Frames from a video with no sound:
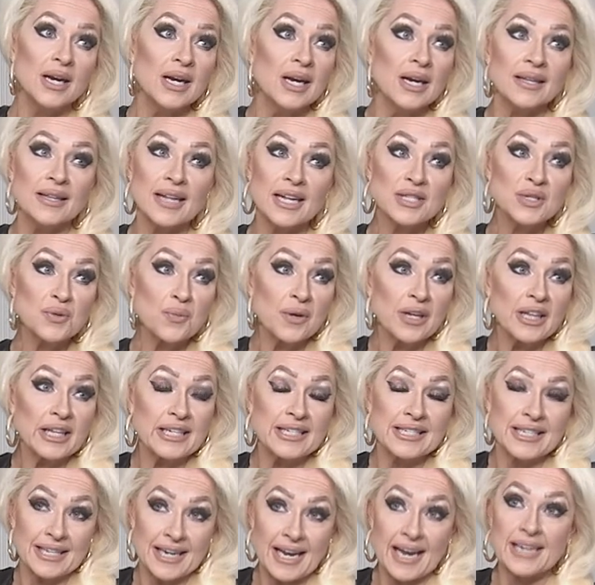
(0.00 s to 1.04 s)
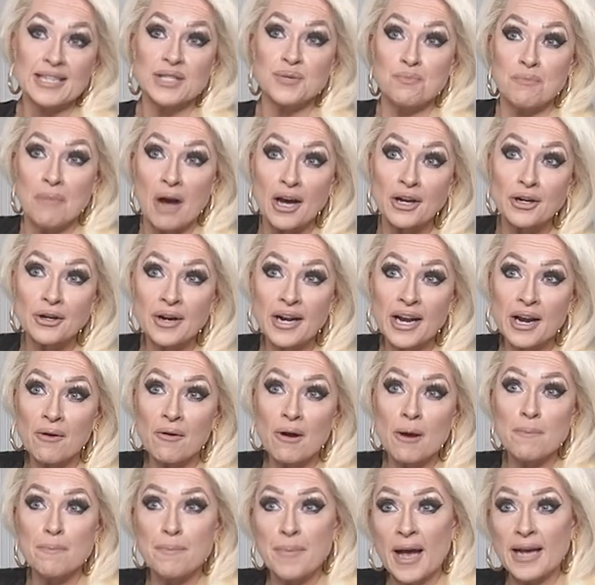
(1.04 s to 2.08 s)
That's really today's modern era
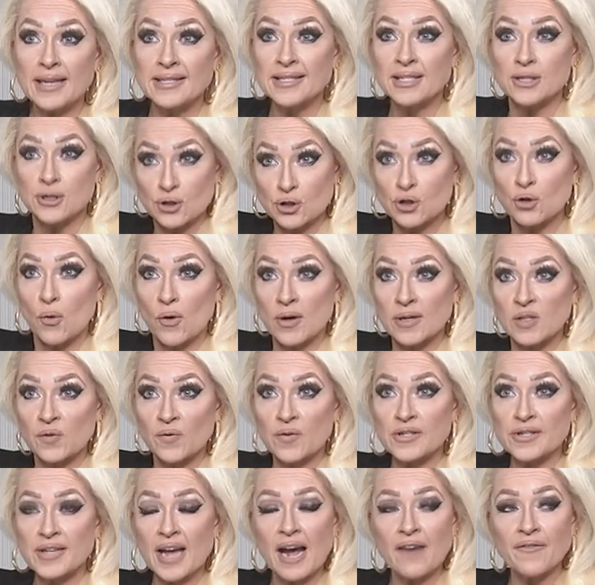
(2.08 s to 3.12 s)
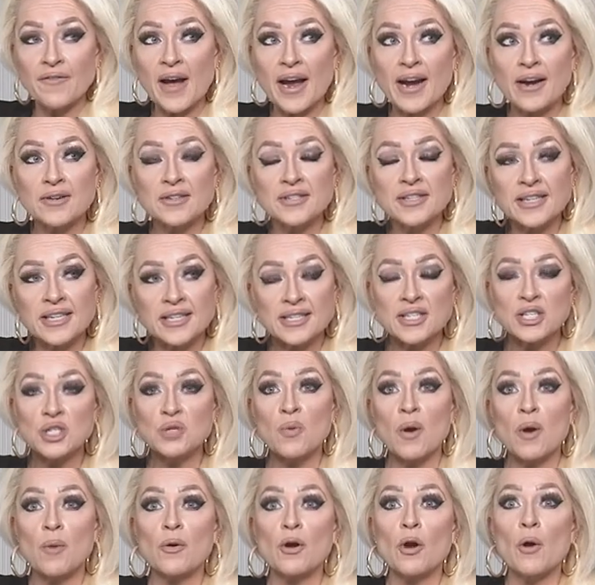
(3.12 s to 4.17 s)
best source for sapphires. This is
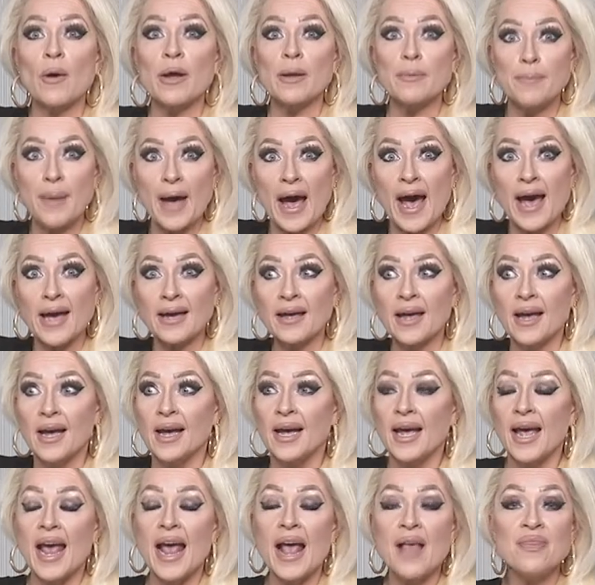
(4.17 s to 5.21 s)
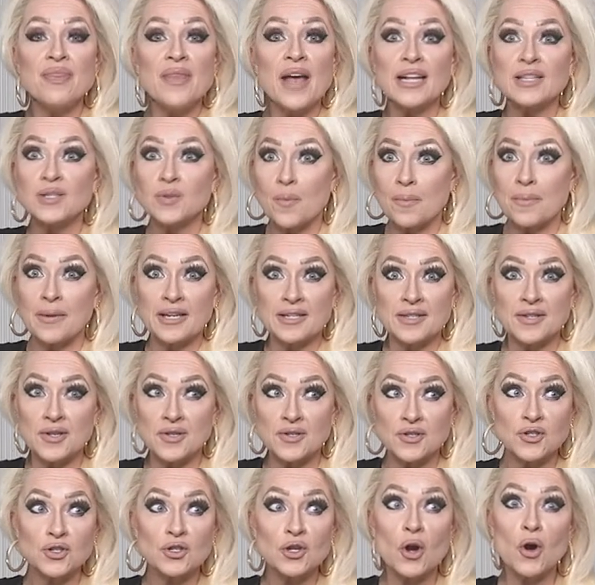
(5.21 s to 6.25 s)
where we're going back, and that's what makes it
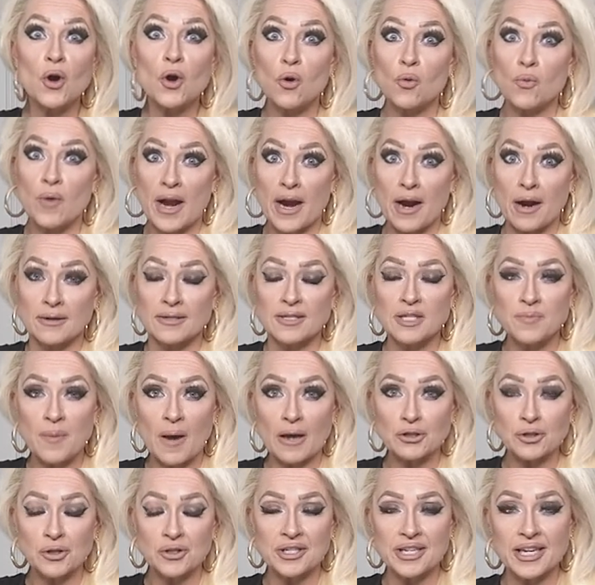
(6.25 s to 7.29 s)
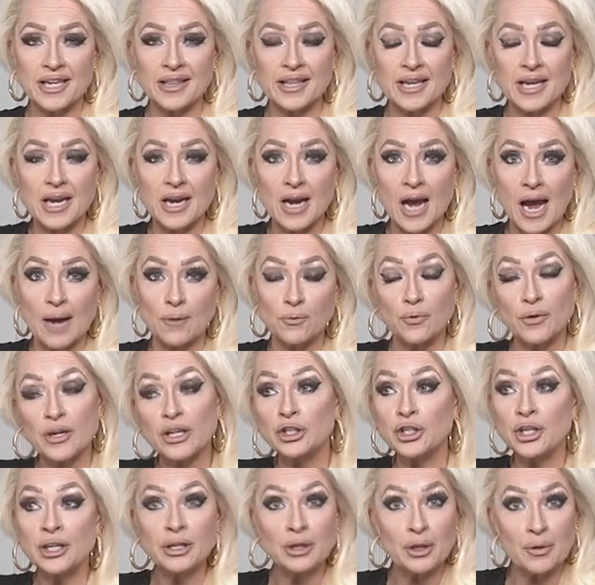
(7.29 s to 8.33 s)
so rare and specialty. The uh,
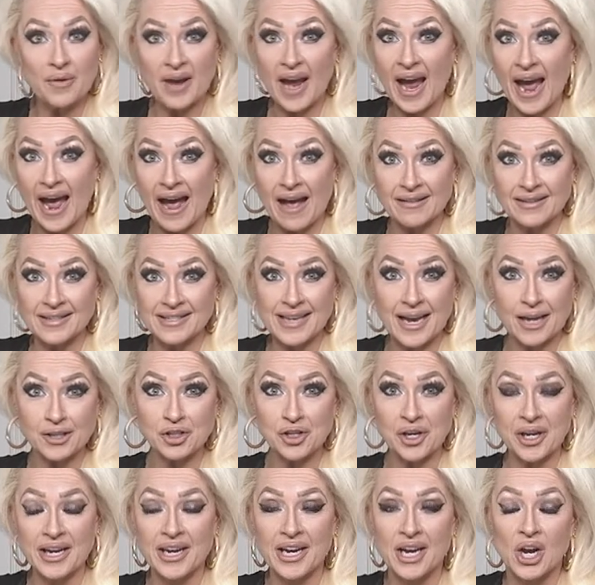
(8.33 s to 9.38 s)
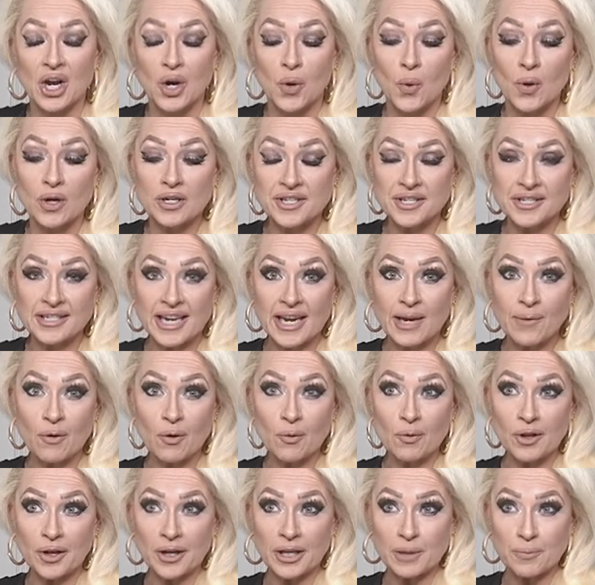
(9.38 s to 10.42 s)
region and locale is actually where today we would
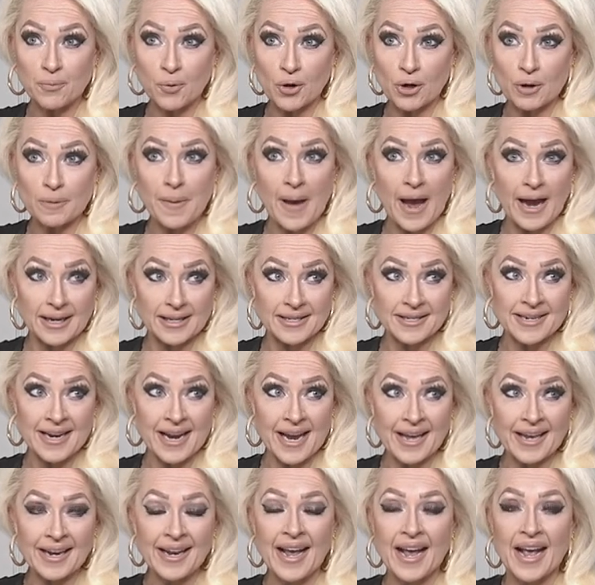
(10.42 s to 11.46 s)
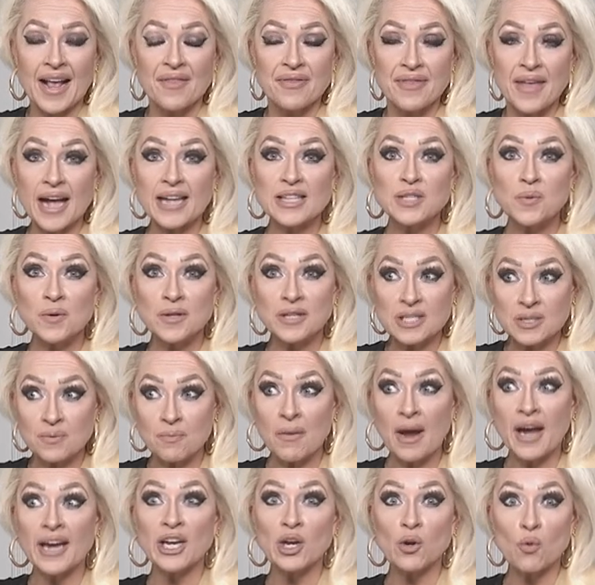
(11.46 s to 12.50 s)
look at the border of Pakistan. That's where this
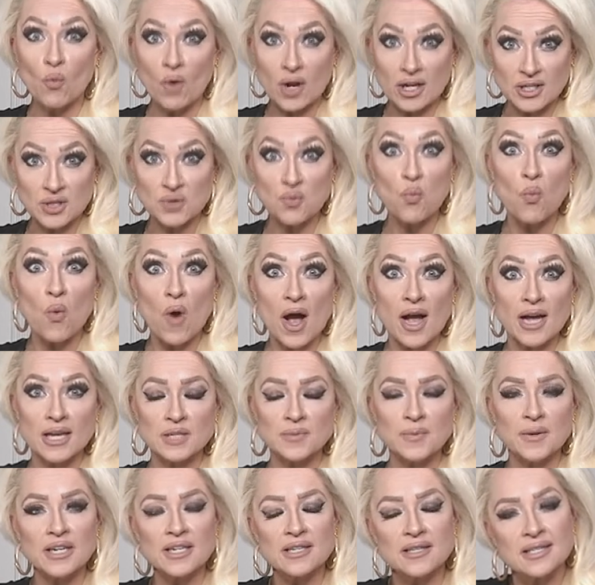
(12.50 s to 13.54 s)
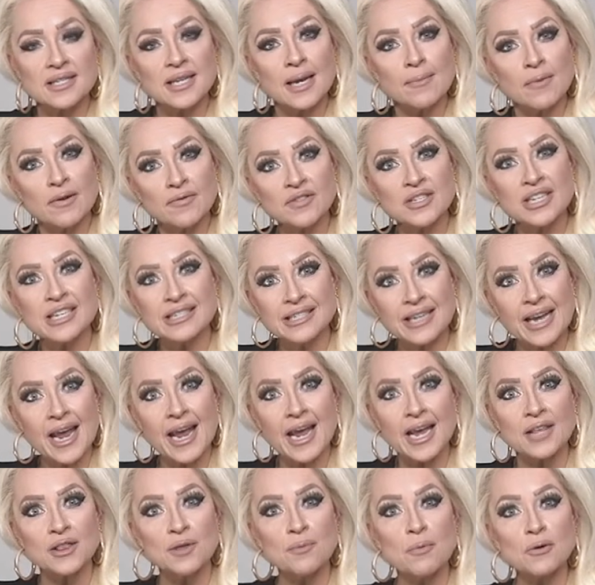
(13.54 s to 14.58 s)
mining once was, but it's some of
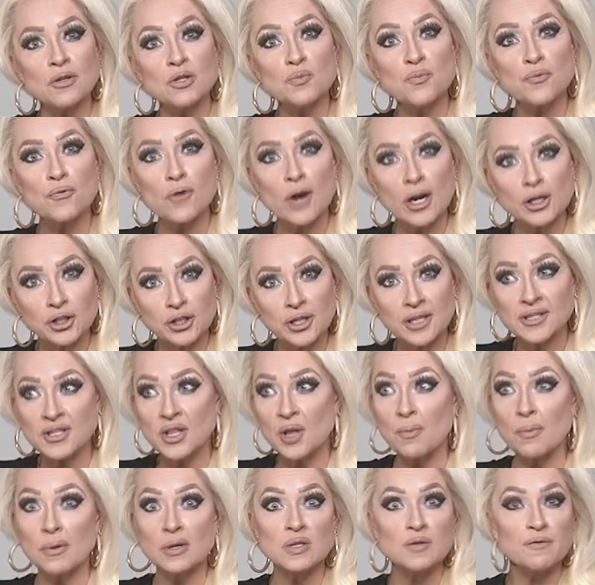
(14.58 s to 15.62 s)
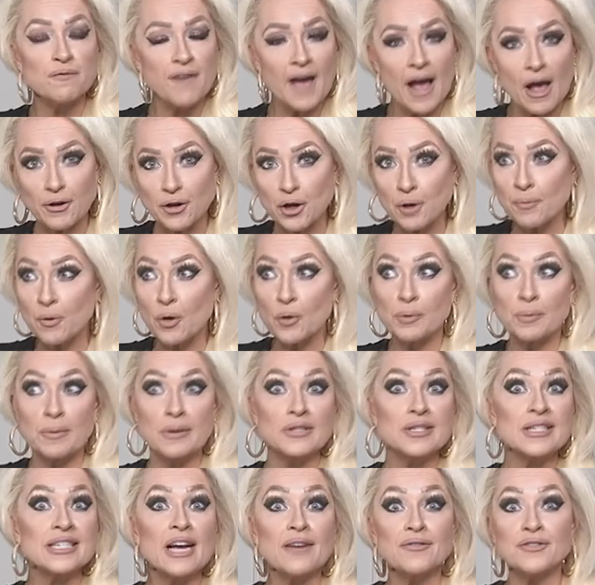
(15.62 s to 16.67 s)
today the most precious, the most valuable, the most
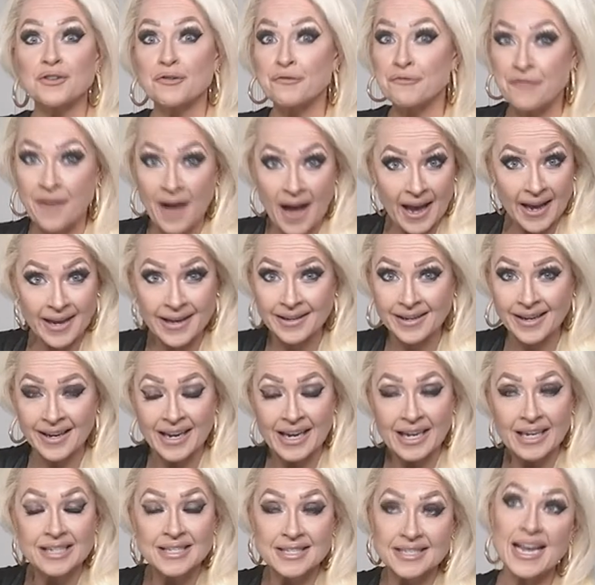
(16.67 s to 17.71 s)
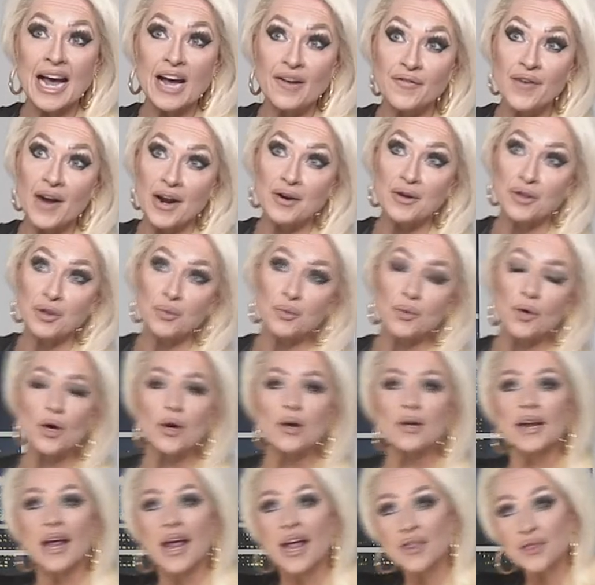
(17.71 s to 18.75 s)
tough to find sapphire in the
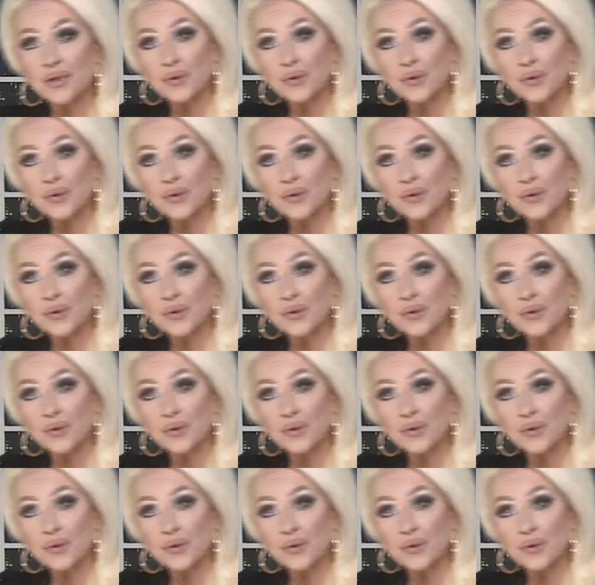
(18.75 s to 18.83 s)
world. And the